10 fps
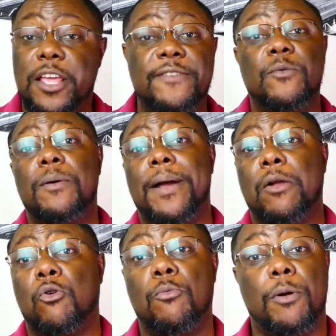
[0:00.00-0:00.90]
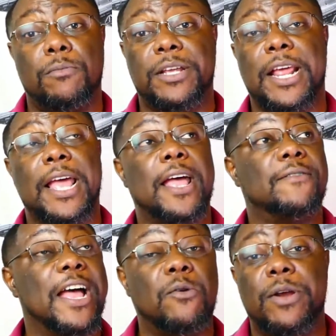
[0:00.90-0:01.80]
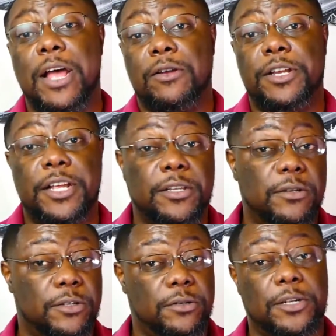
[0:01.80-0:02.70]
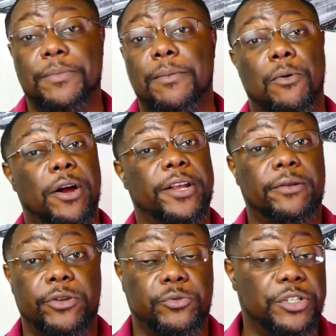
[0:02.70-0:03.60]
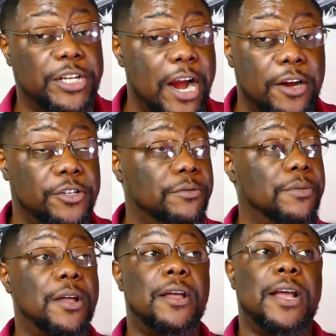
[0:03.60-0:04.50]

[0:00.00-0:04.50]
Even with my group home that I have, I went out and did some of the marketing, which was tiresome.